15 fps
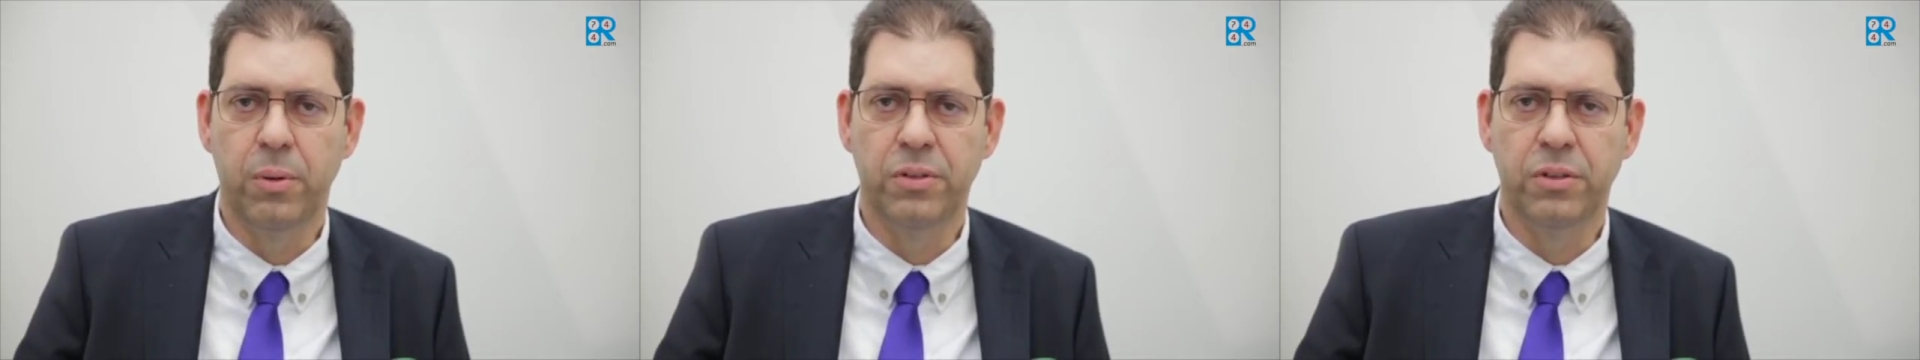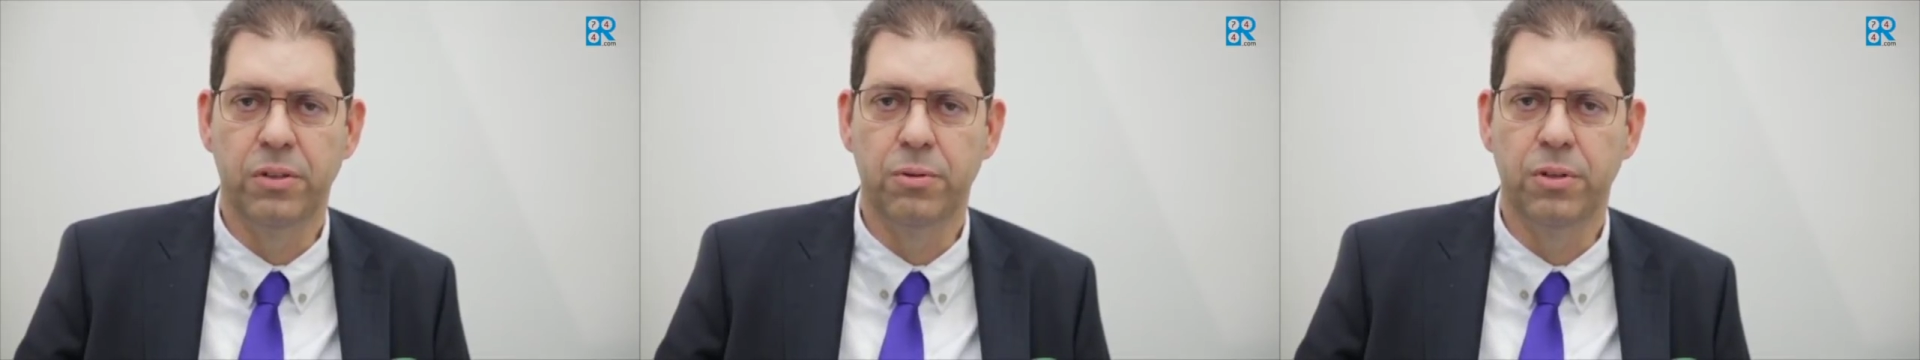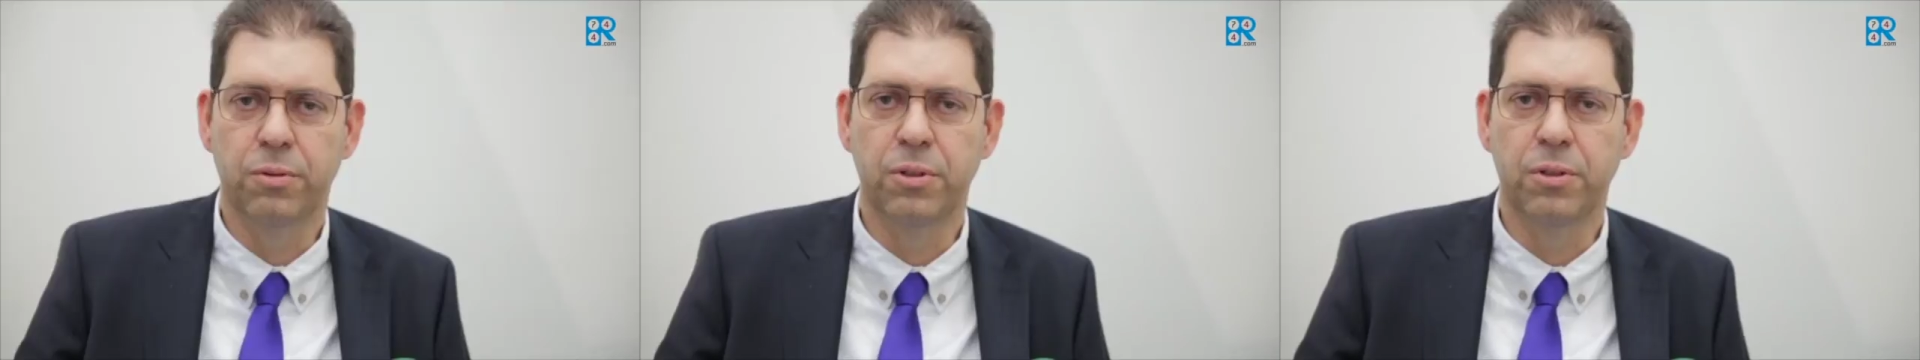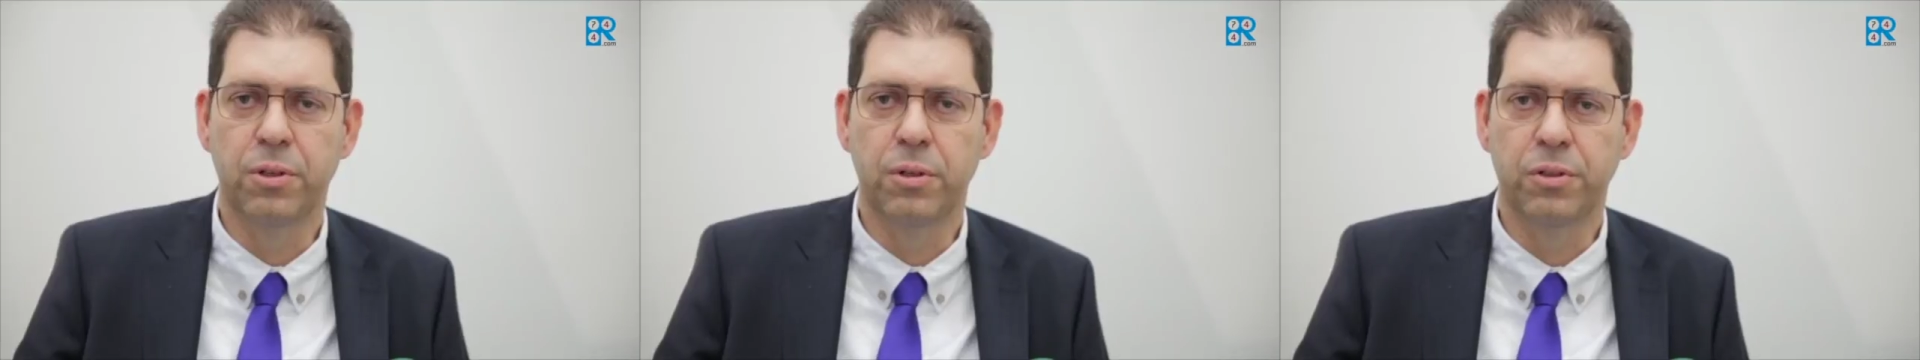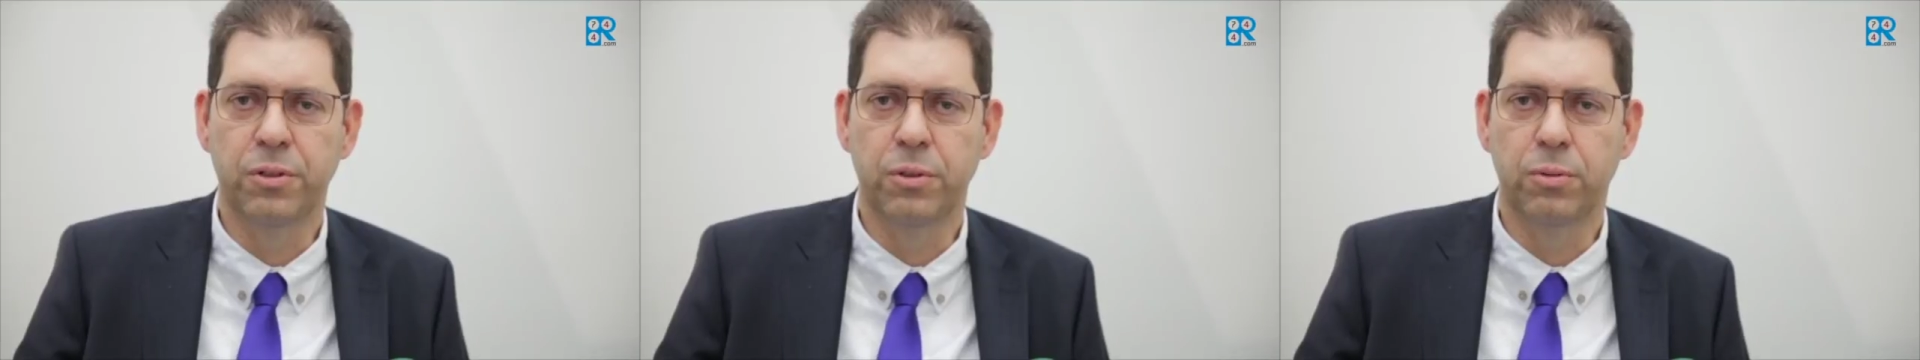with the
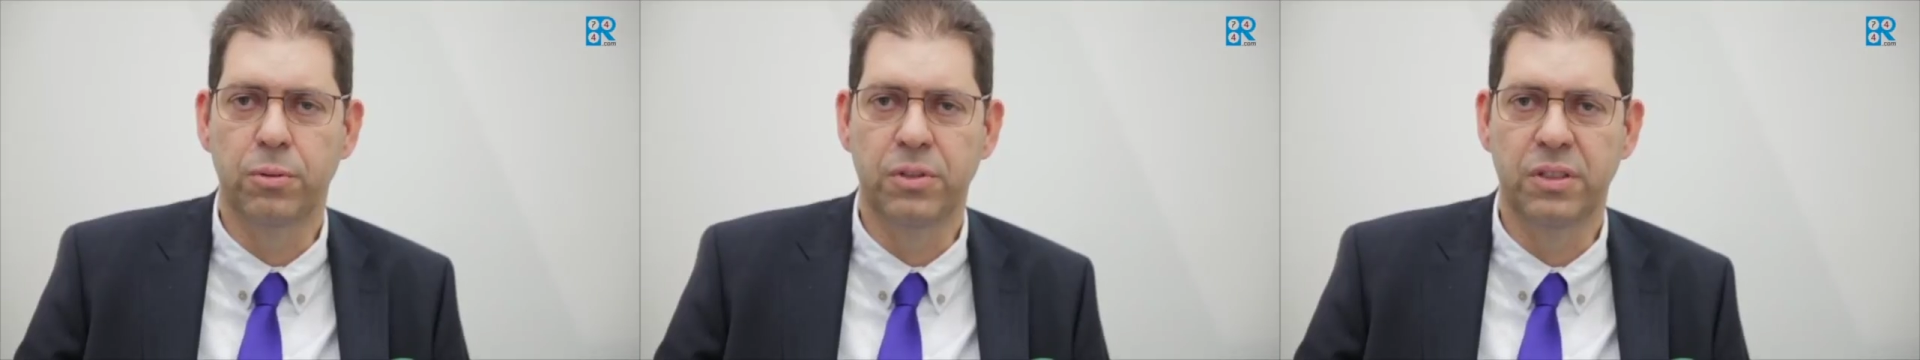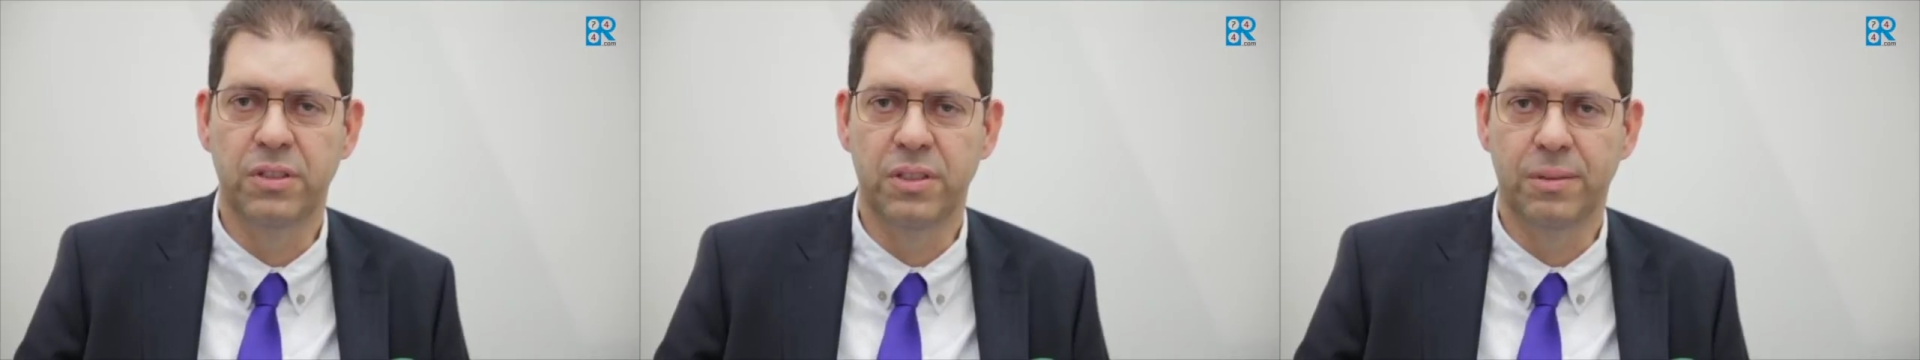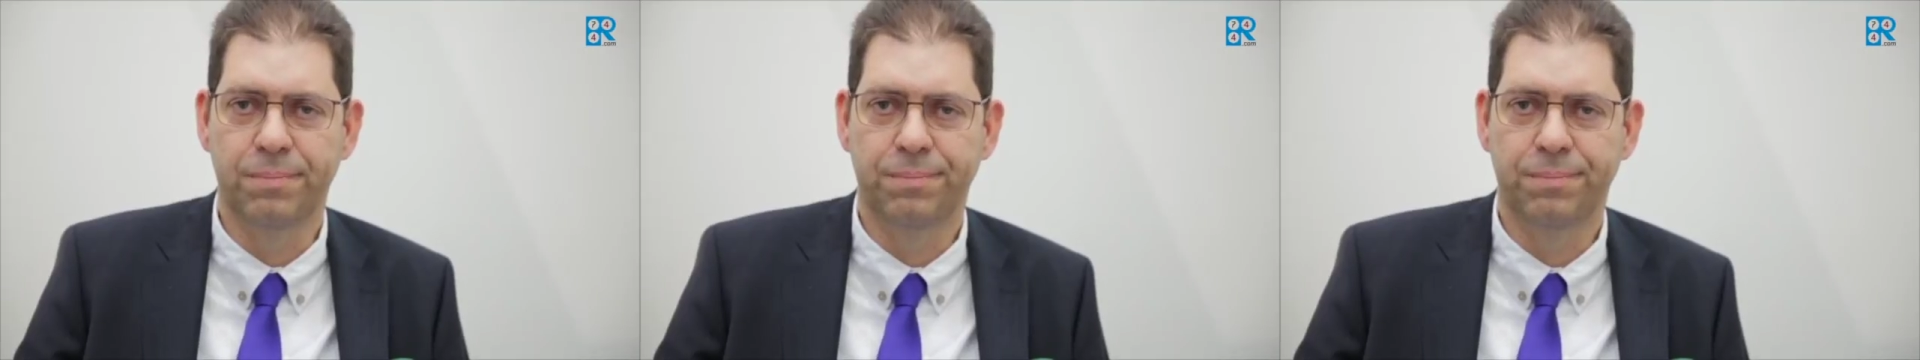transcriptional CO2 system.